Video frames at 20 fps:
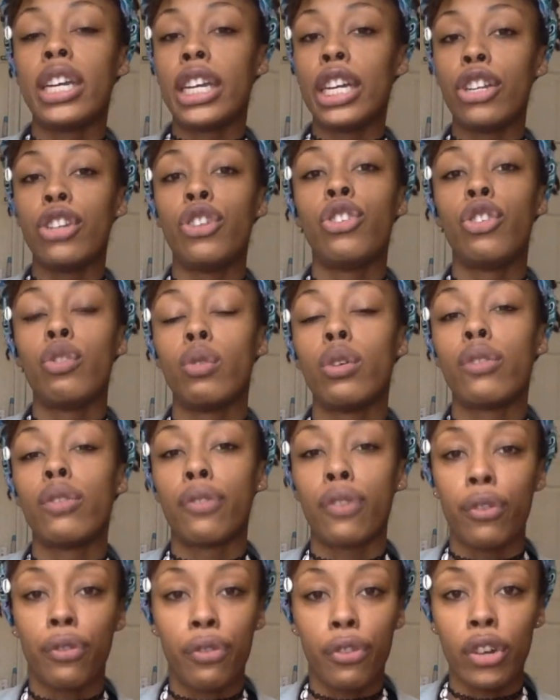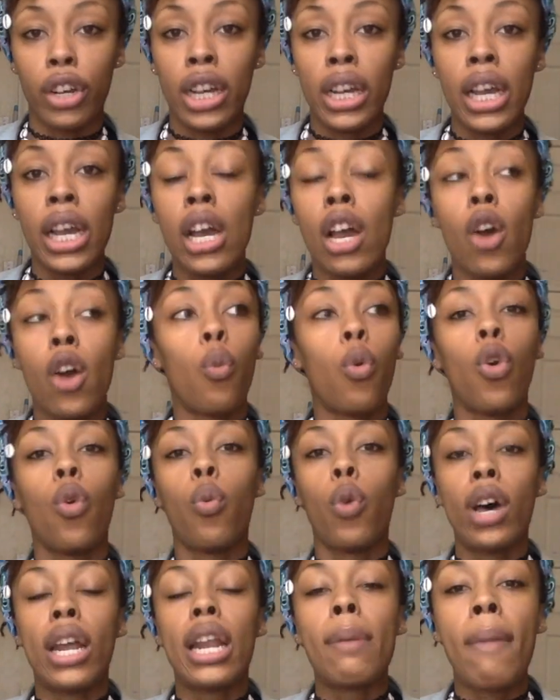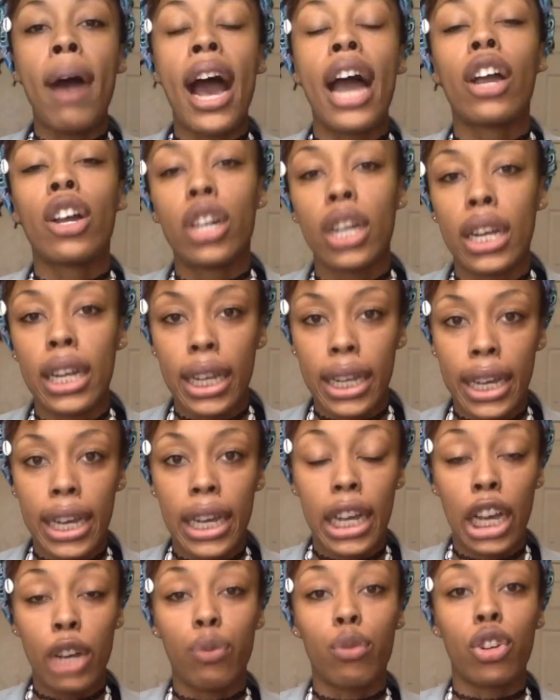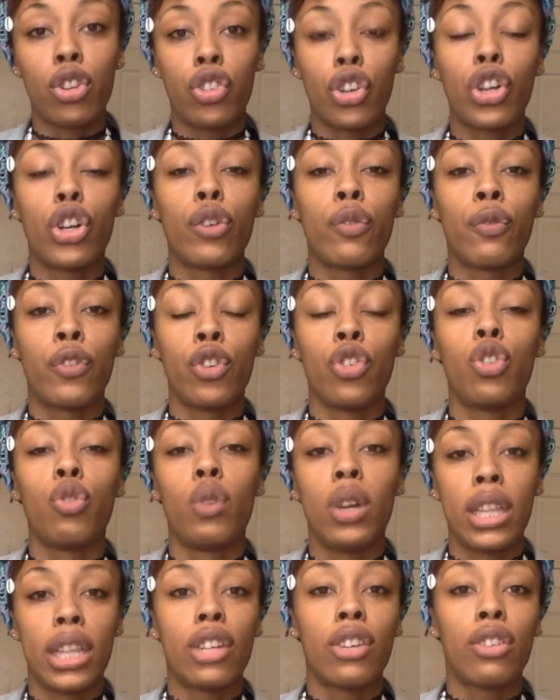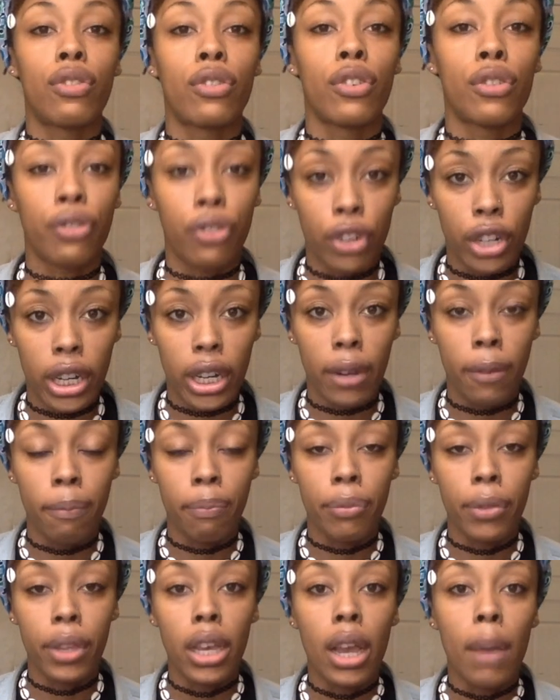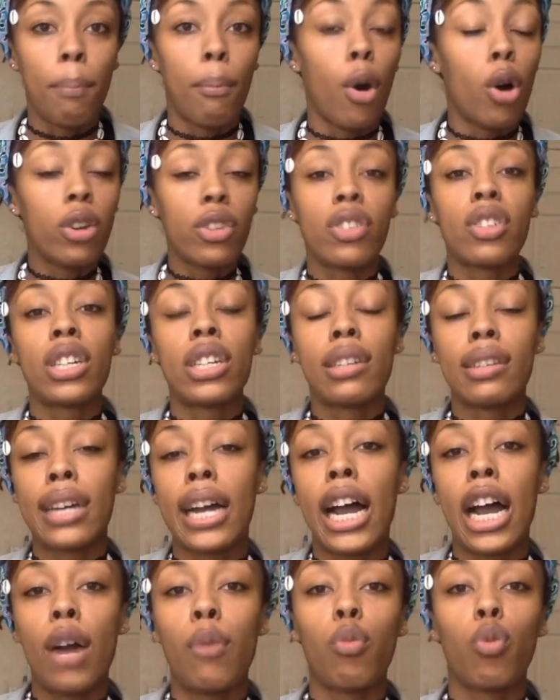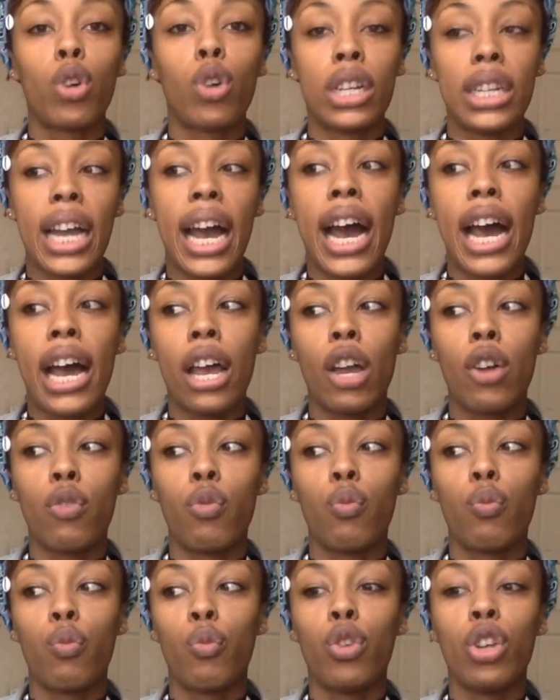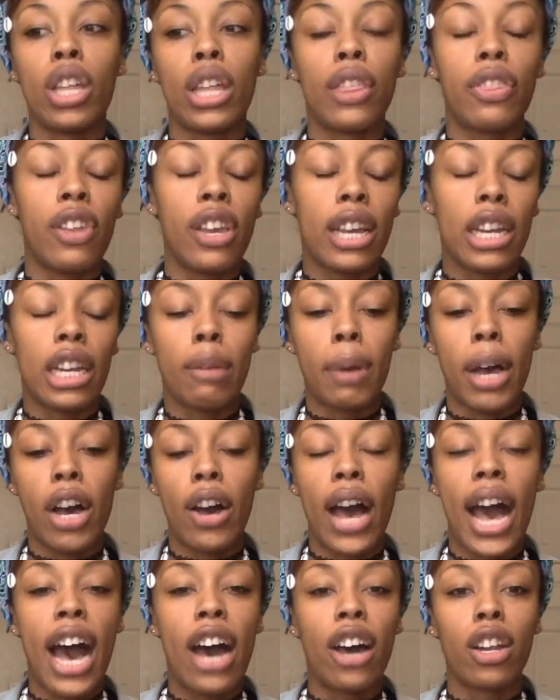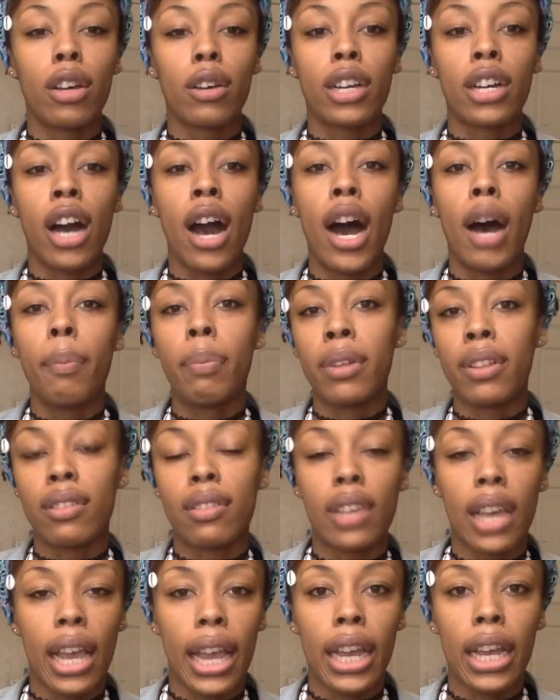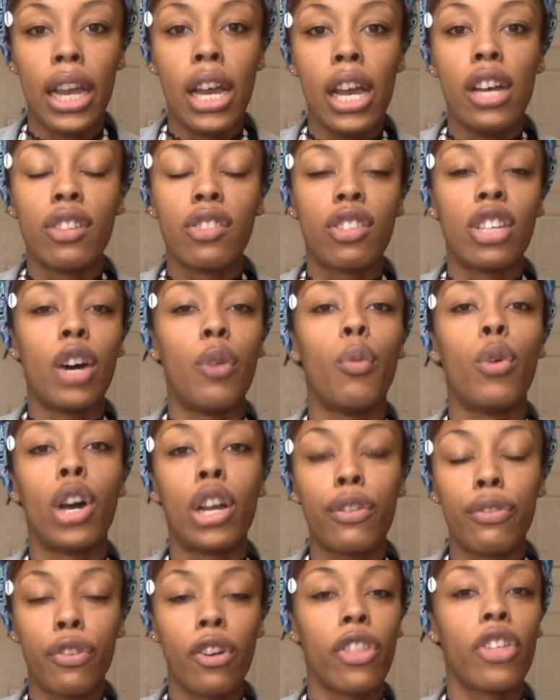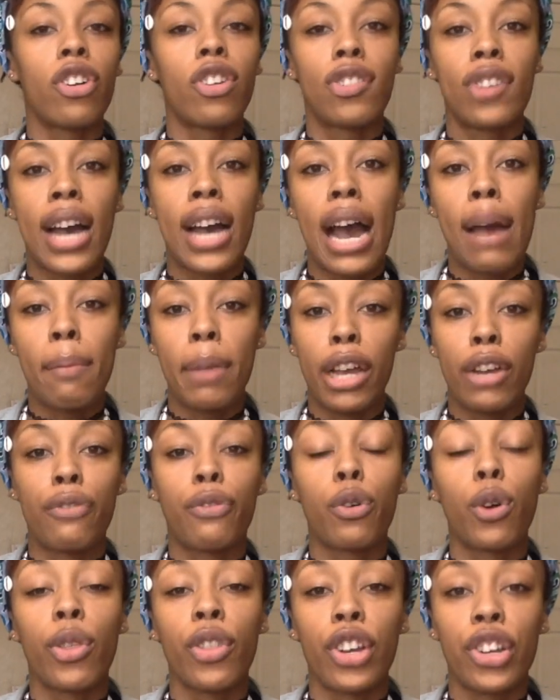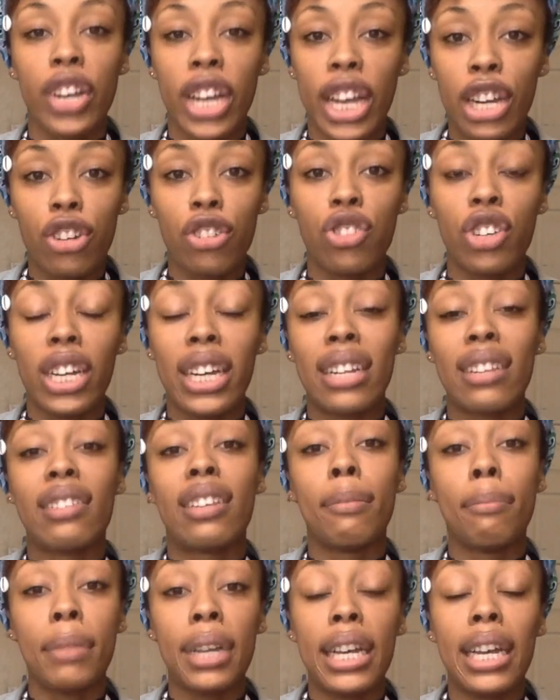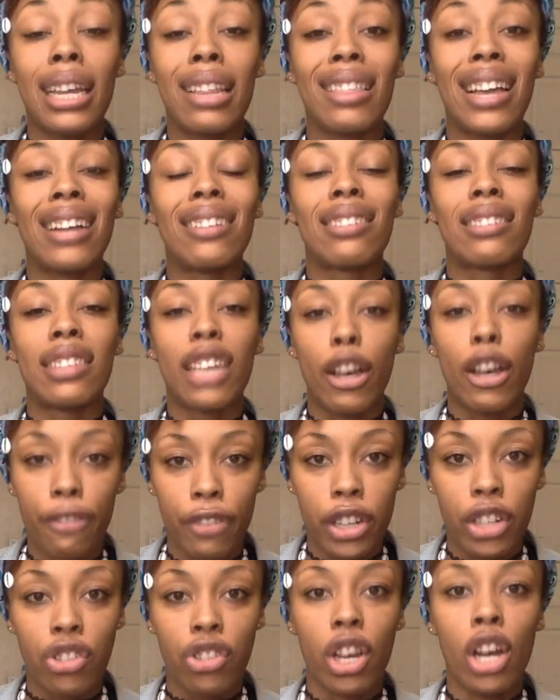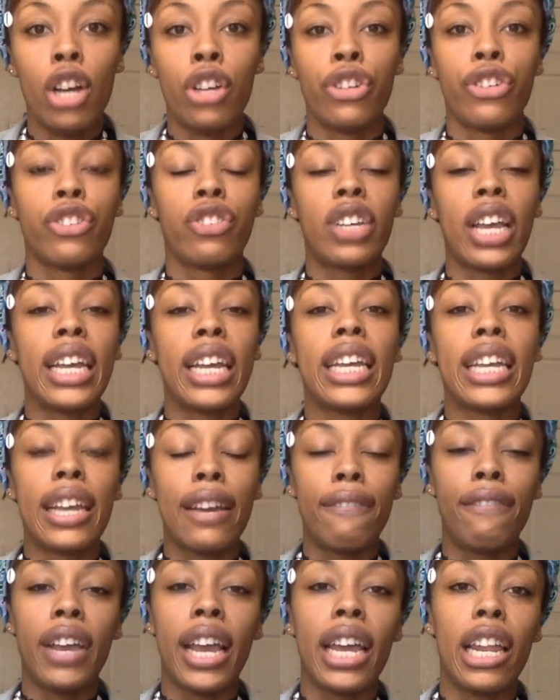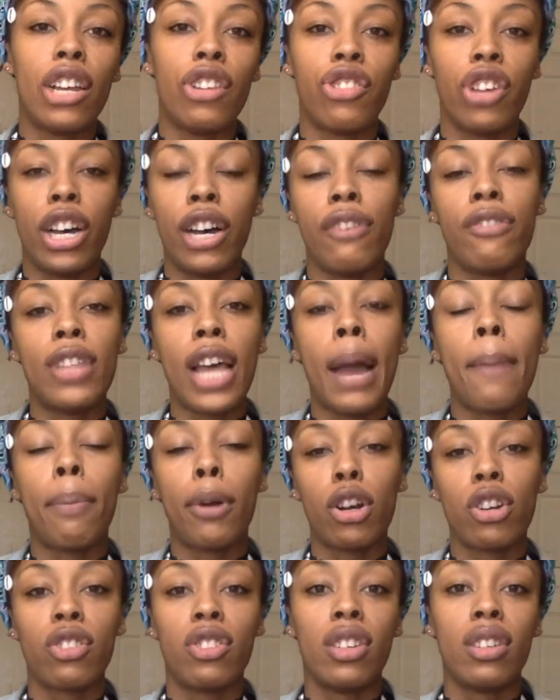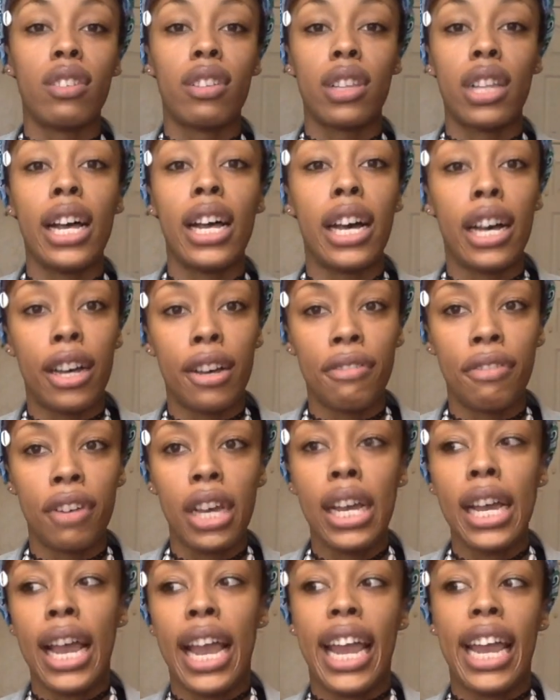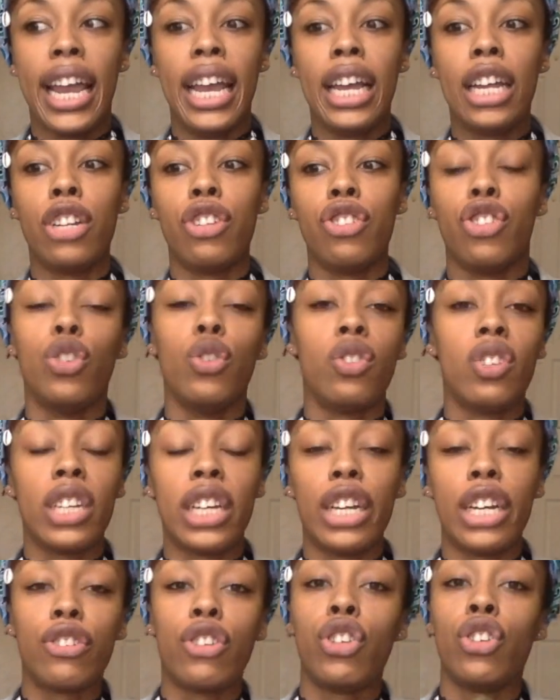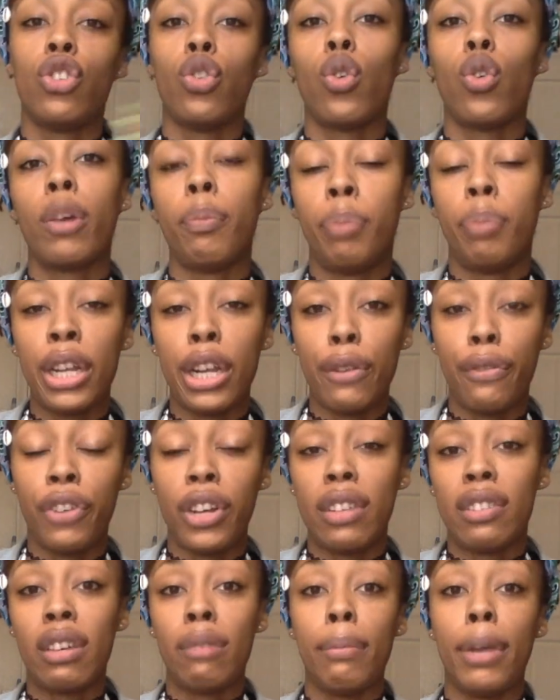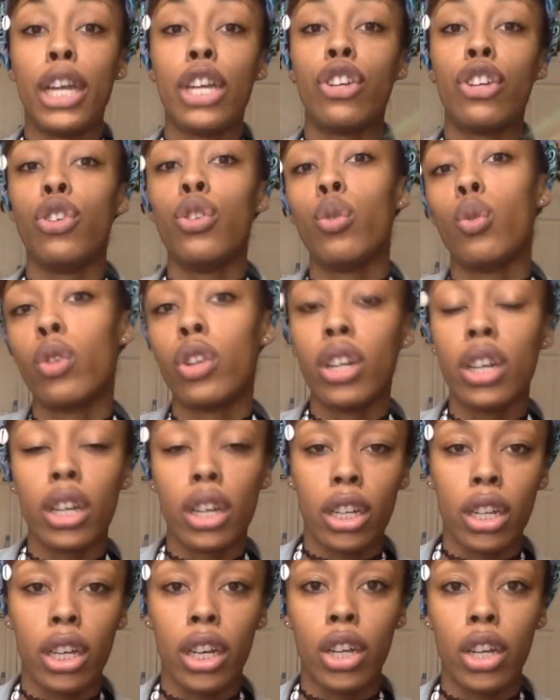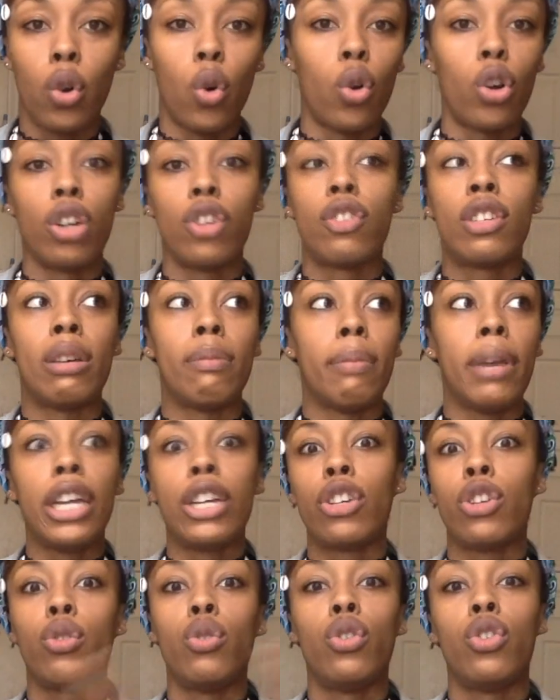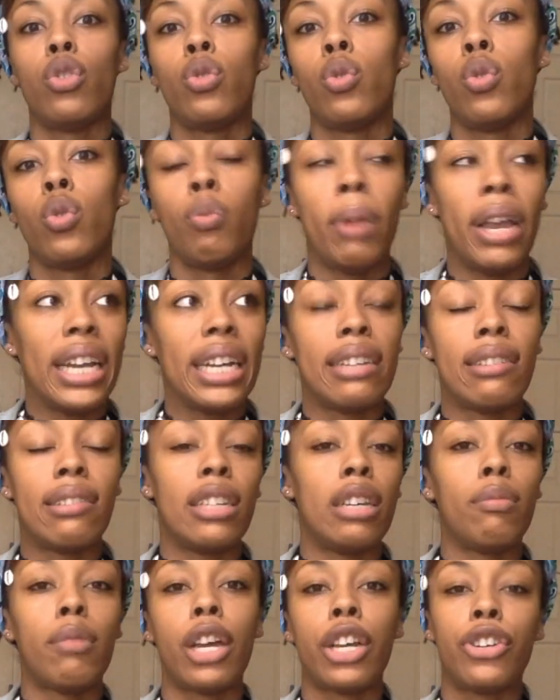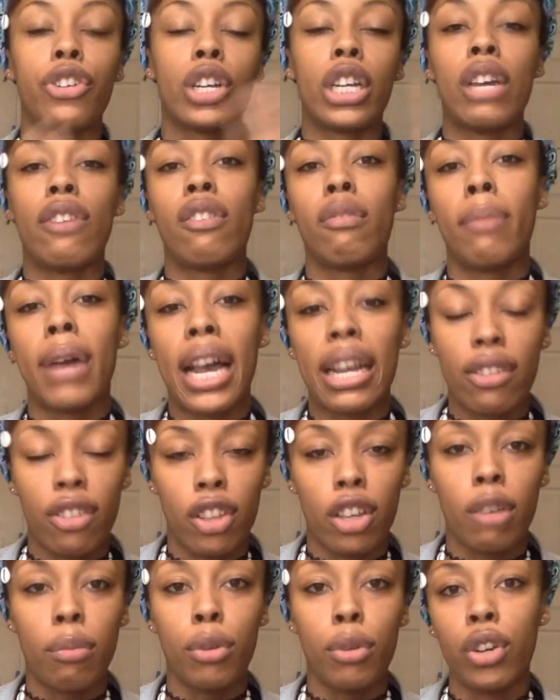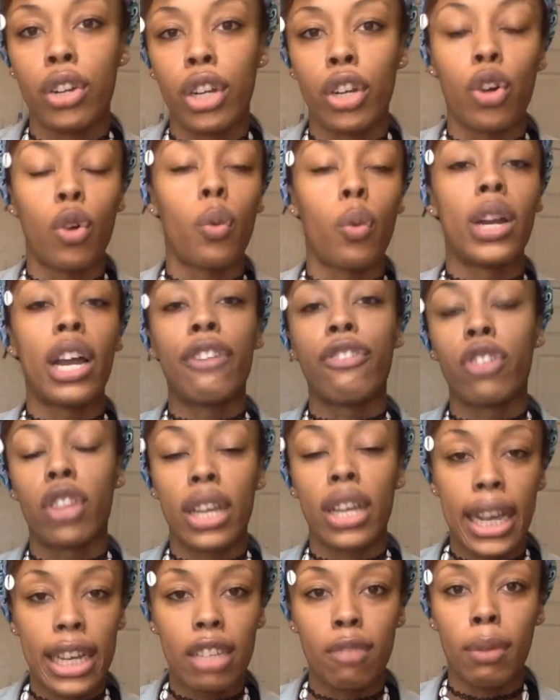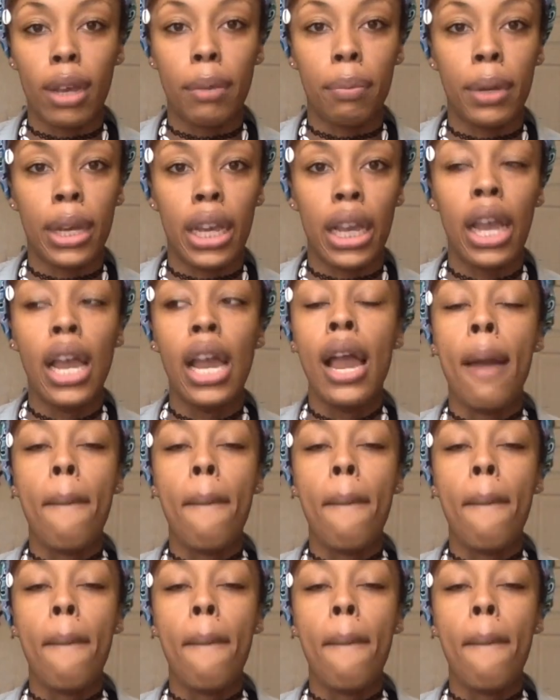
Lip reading: Can you do it for free? Well, what am I going to get in return for doing this for free? Most of the time, we're not really thinking about how to compensate someone for their time and for their energy. And to me, that's selfish. You're taking advantage of that person's love and using it to your benefit to make you look good or to make it seem like you're giving back to the community or whatever the case may be.